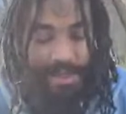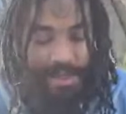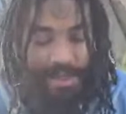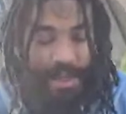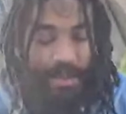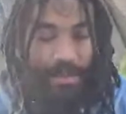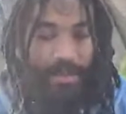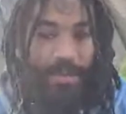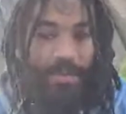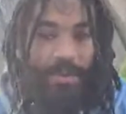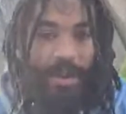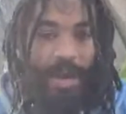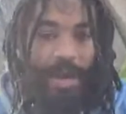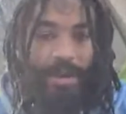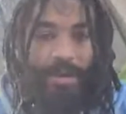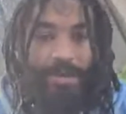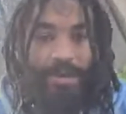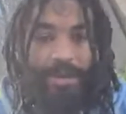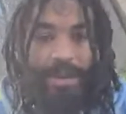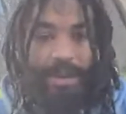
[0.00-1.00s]
jump
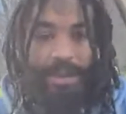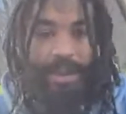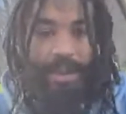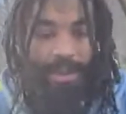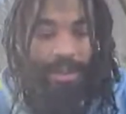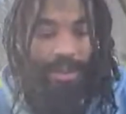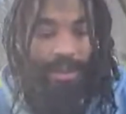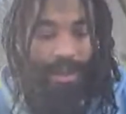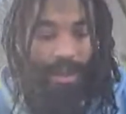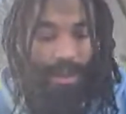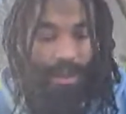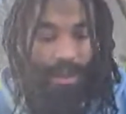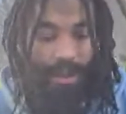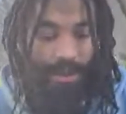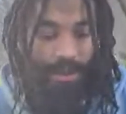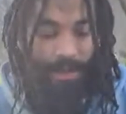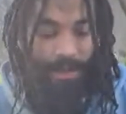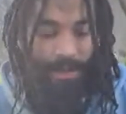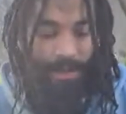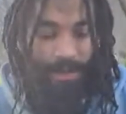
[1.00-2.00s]
around.
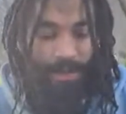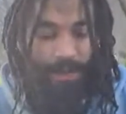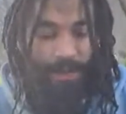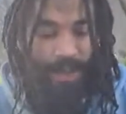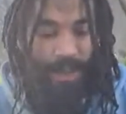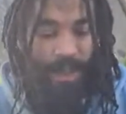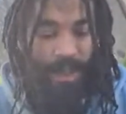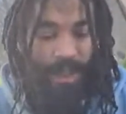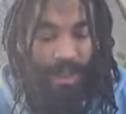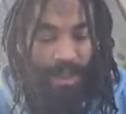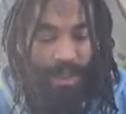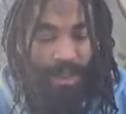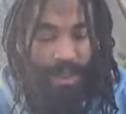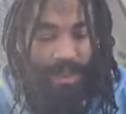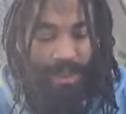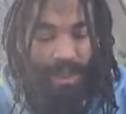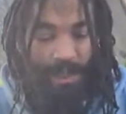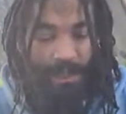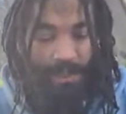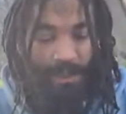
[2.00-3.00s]
And in
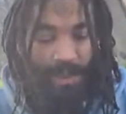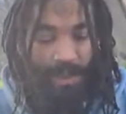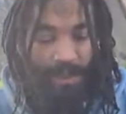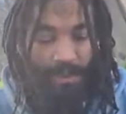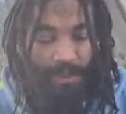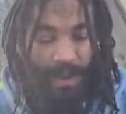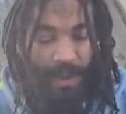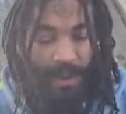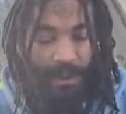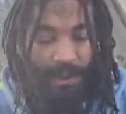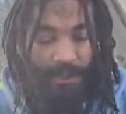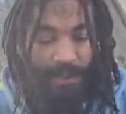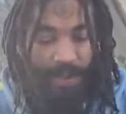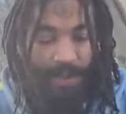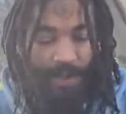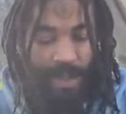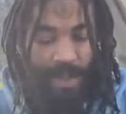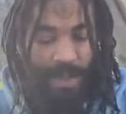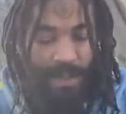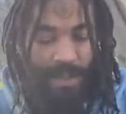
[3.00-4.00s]
the jumping around of the
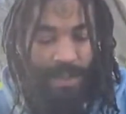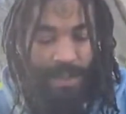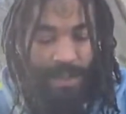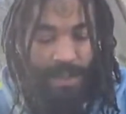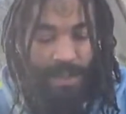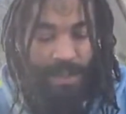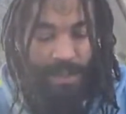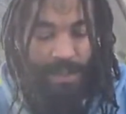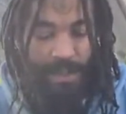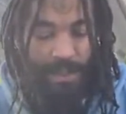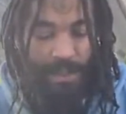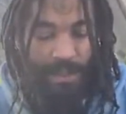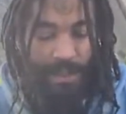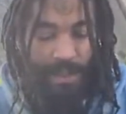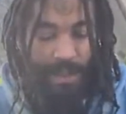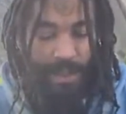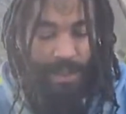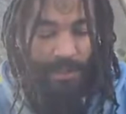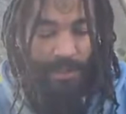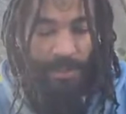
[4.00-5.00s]
meta,
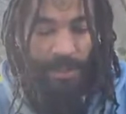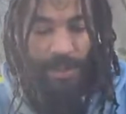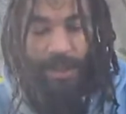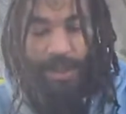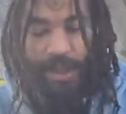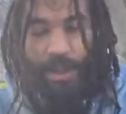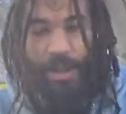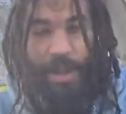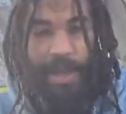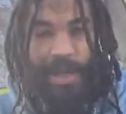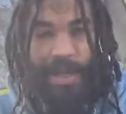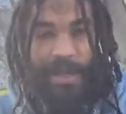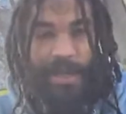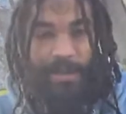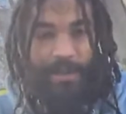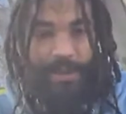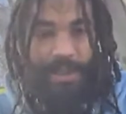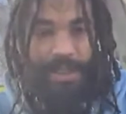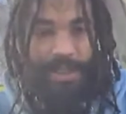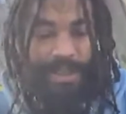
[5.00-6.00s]
we're going to go
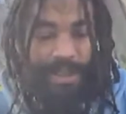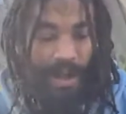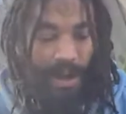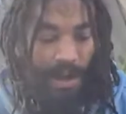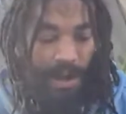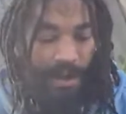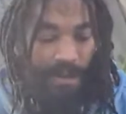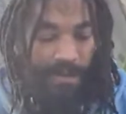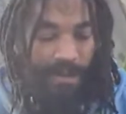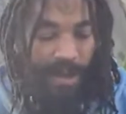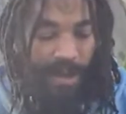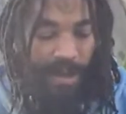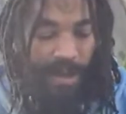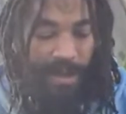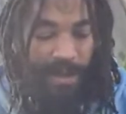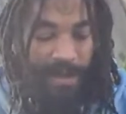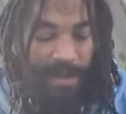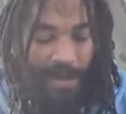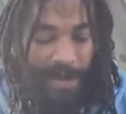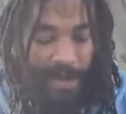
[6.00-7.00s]
ahead with this card
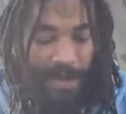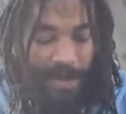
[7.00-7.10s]
reading.